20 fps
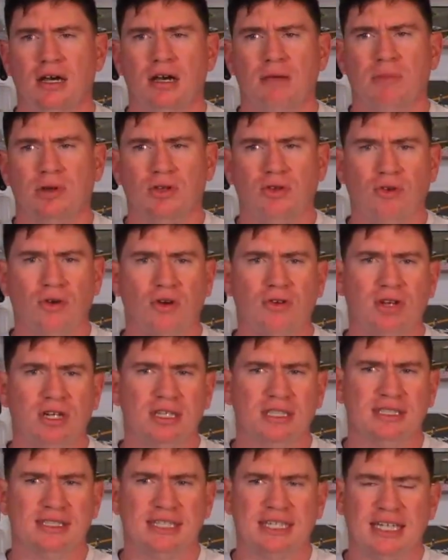But you are going
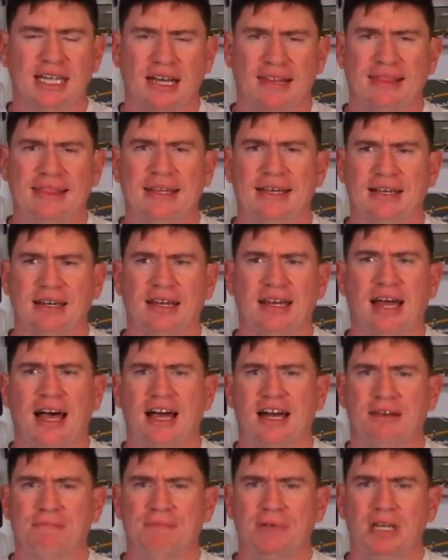to see, I think, a
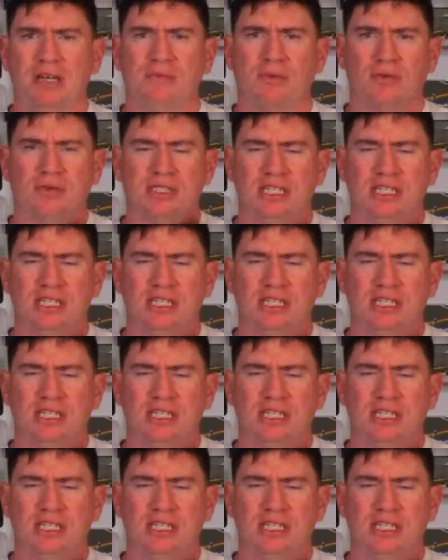lot of people